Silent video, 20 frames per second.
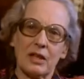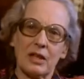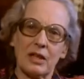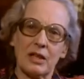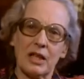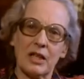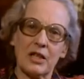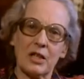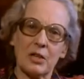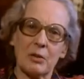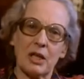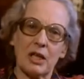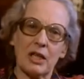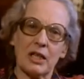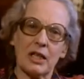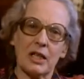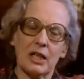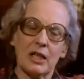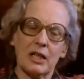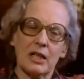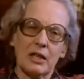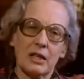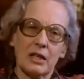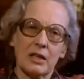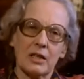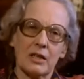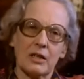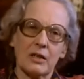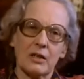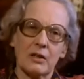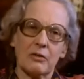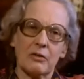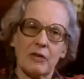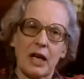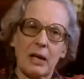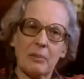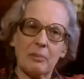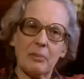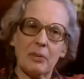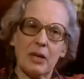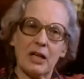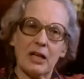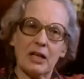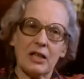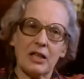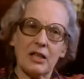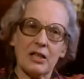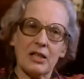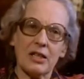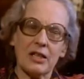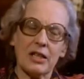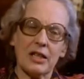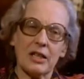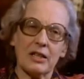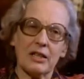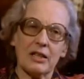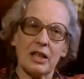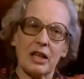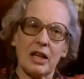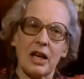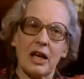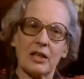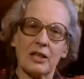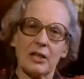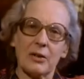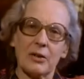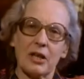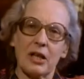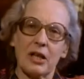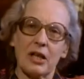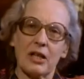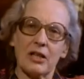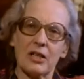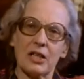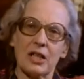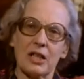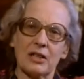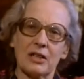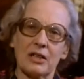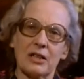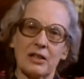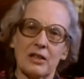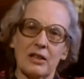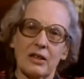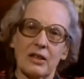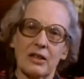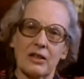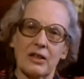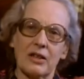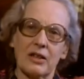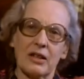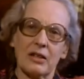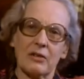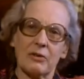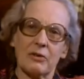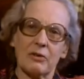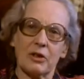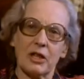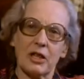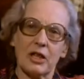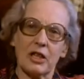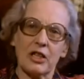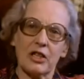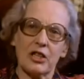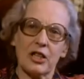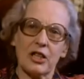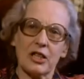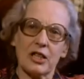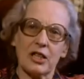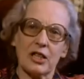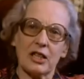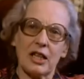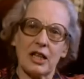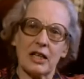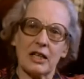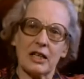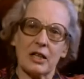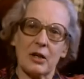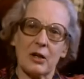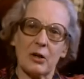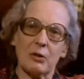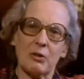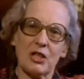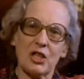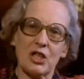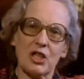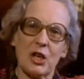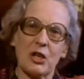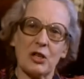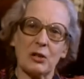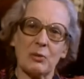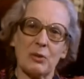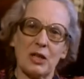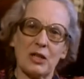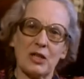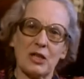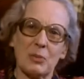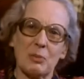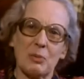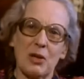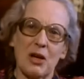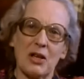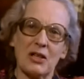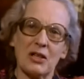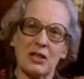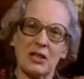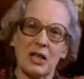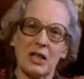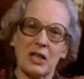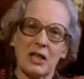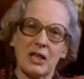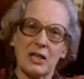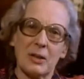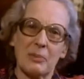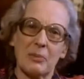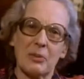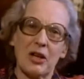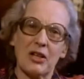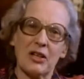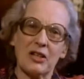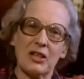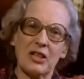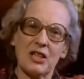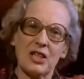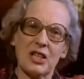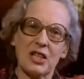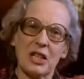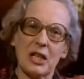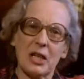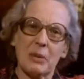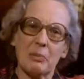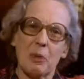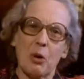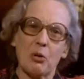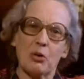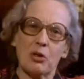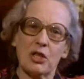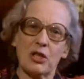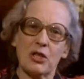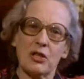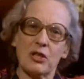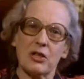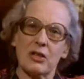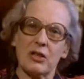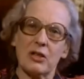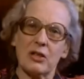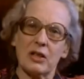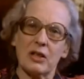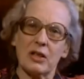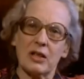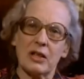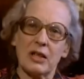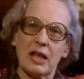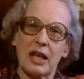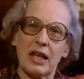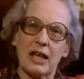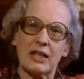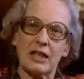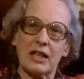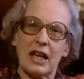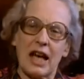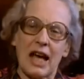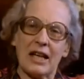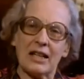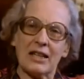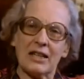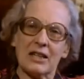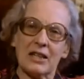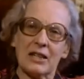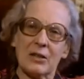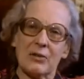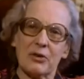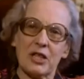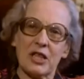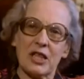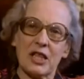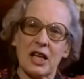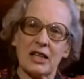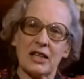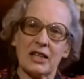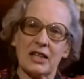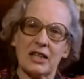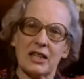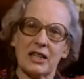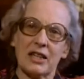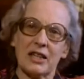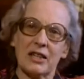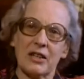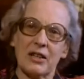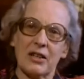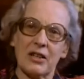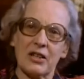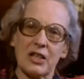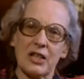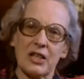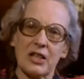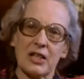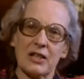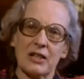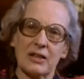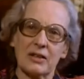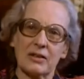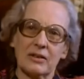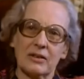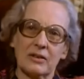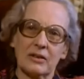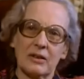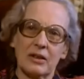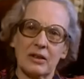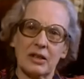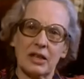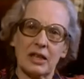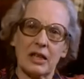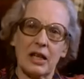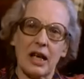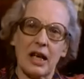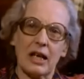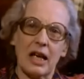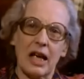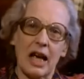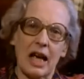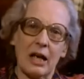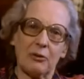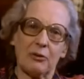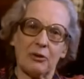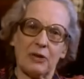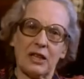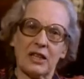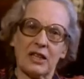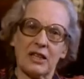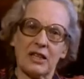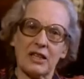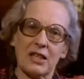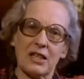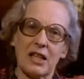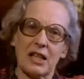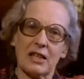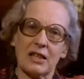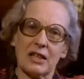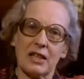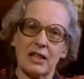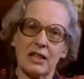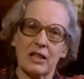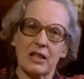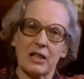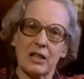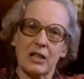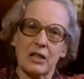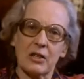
And that's why uh, vampires and Draculas and, and the creatures alike always suck one's blood. The blood is the emotional, ac active psyche in us the affect psyche.